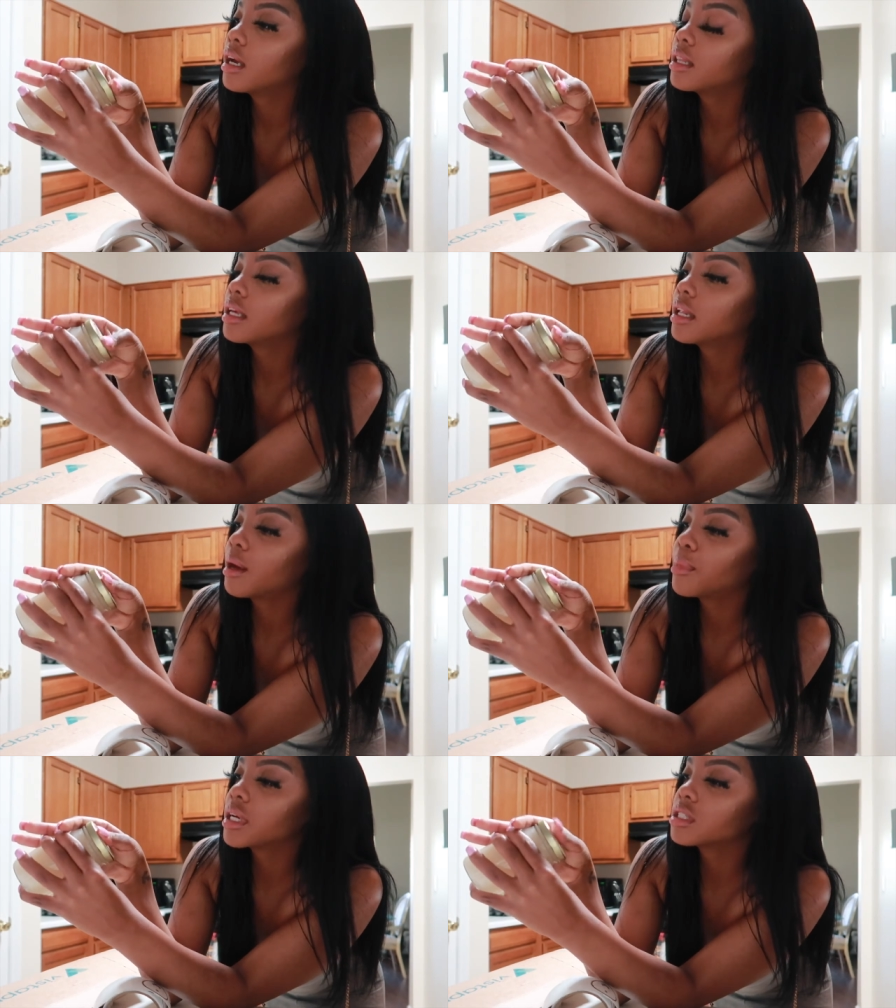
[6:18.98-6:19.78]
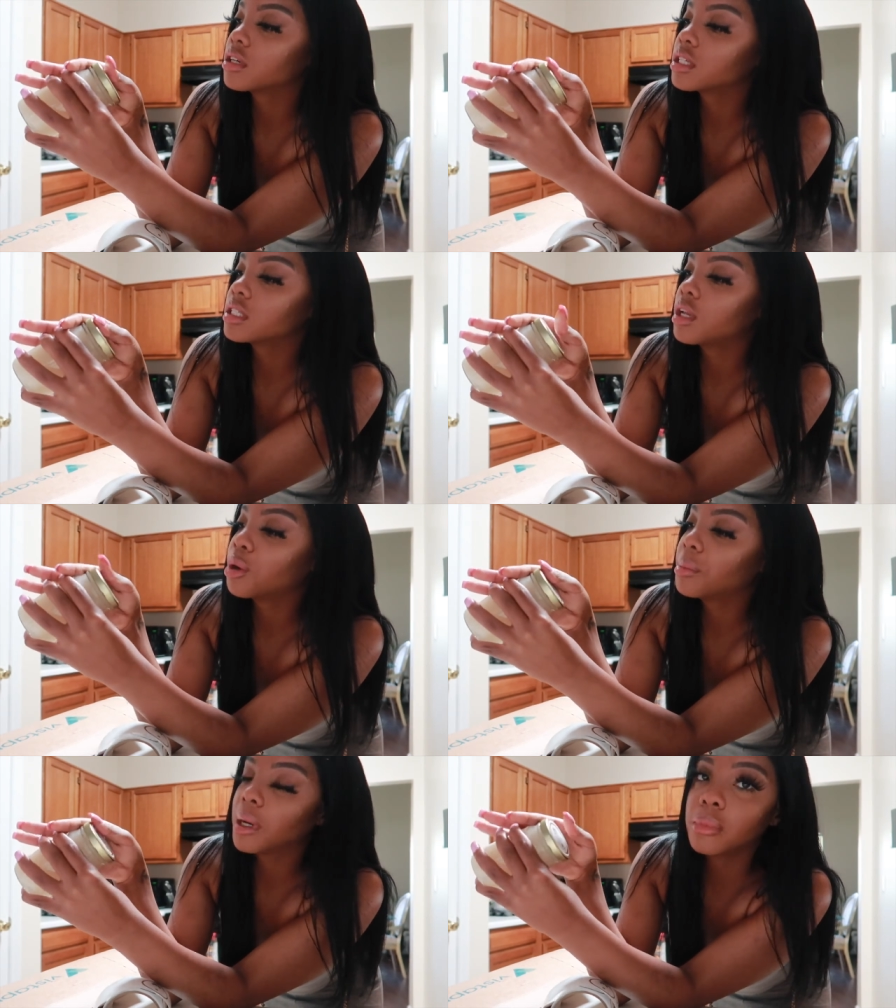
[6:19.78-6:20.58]
and then I make sure there's
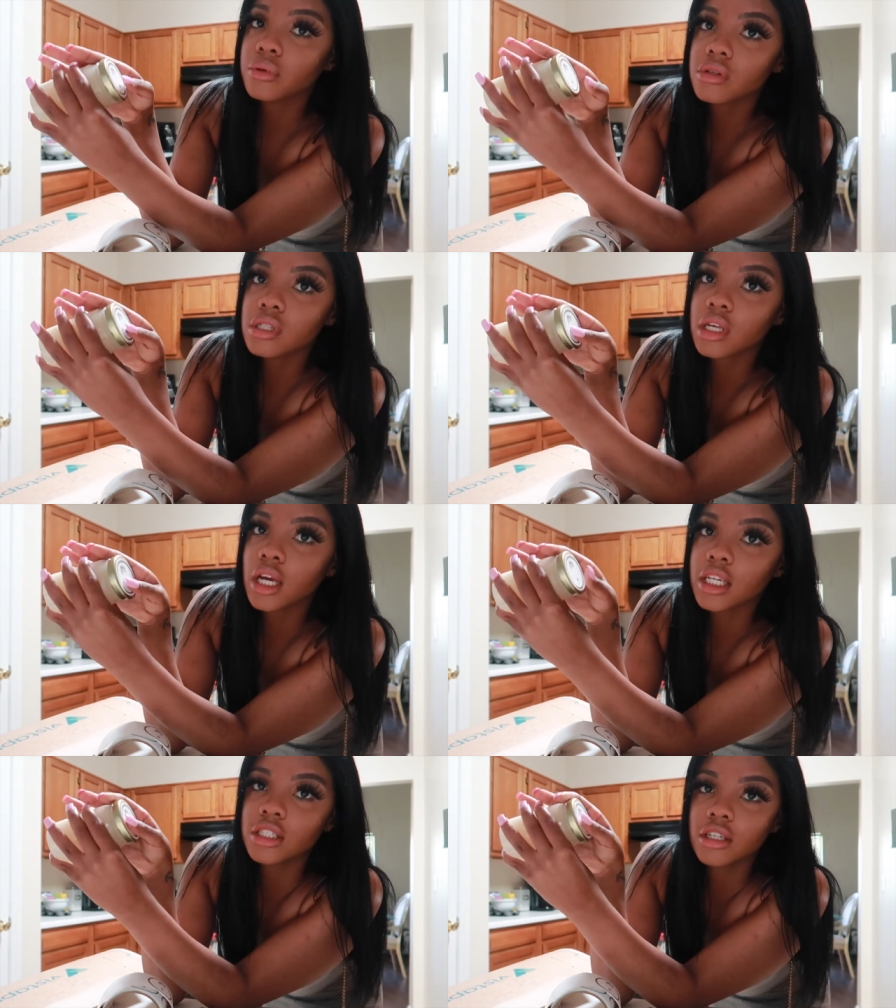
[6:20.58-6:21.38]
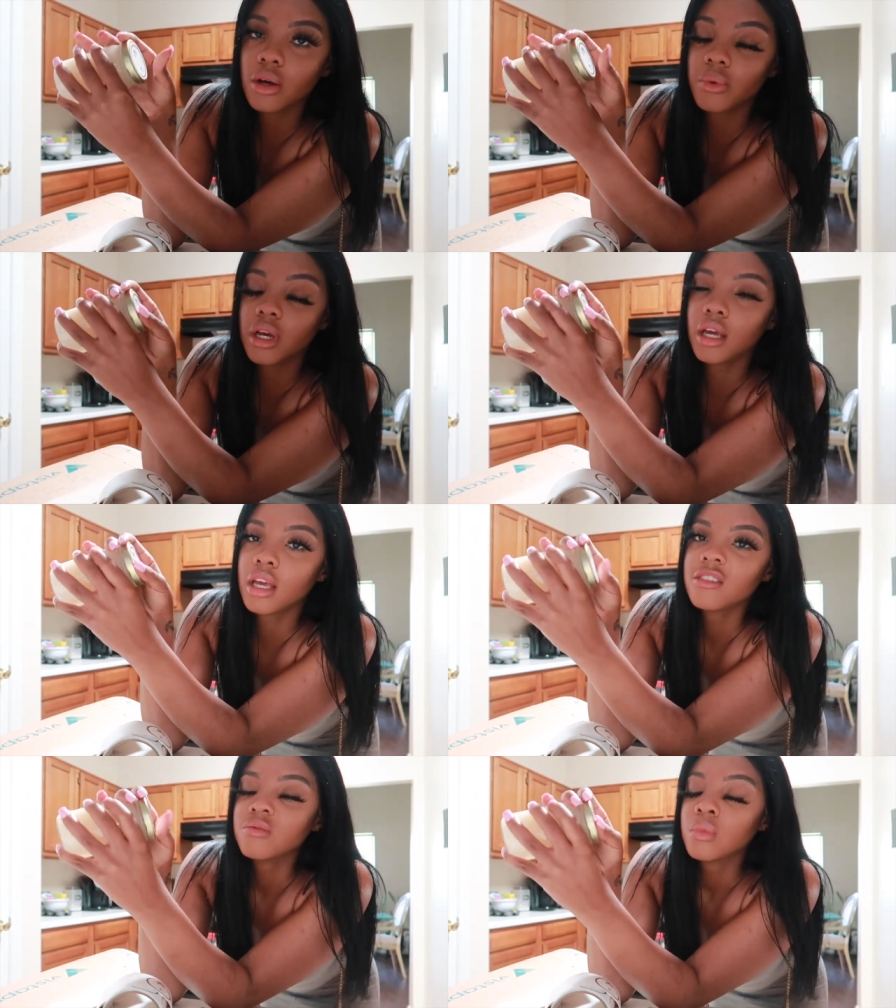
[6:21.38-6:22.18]
no bubbles because you don't want
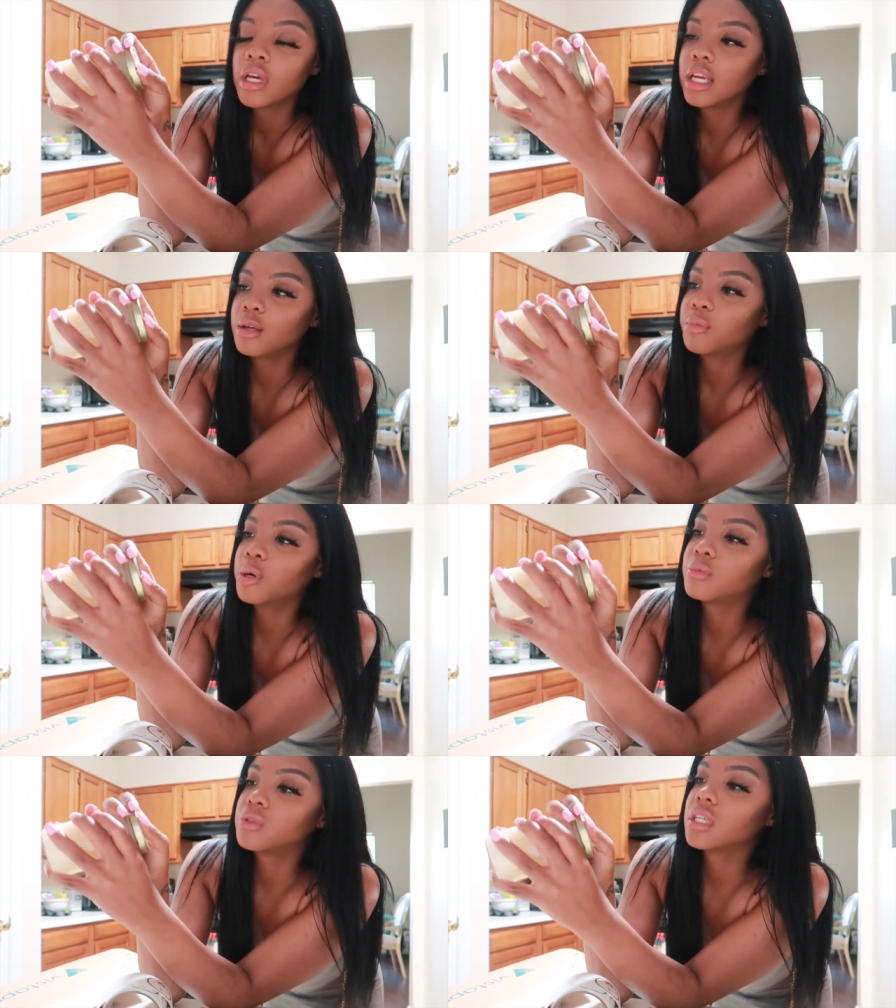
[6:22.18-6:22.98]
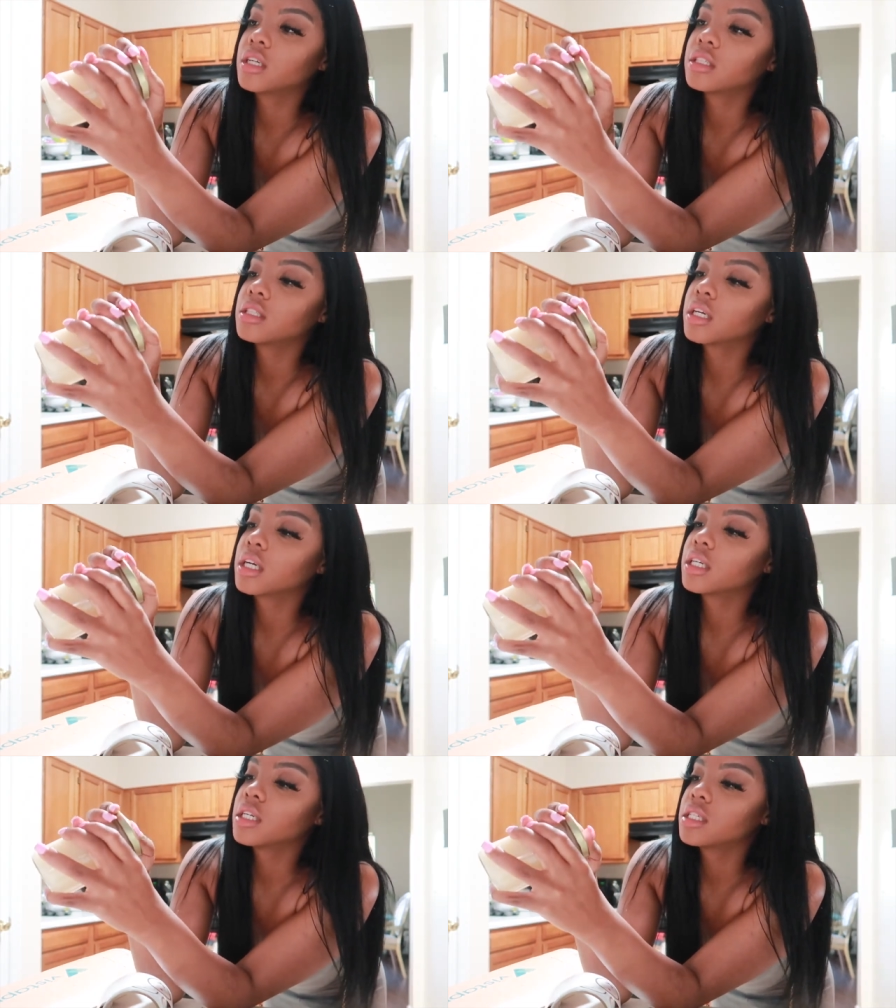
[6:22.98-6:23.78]
any bubbles in your
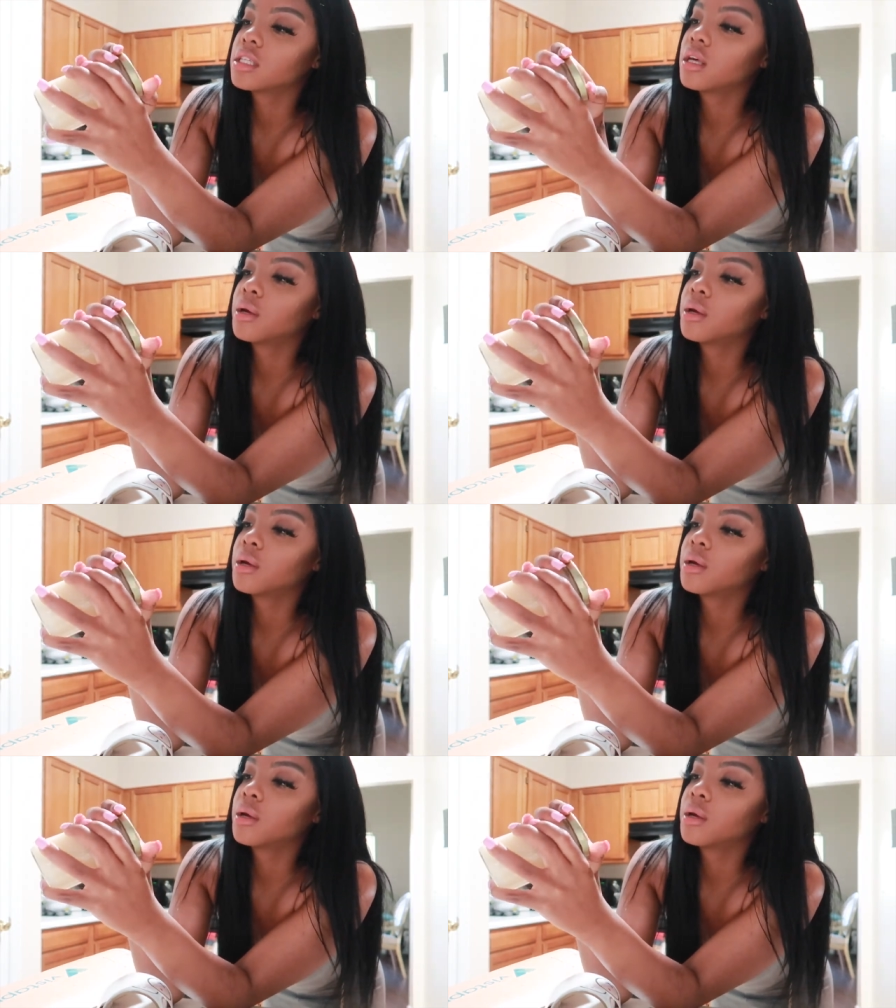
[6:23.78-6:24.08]
stickers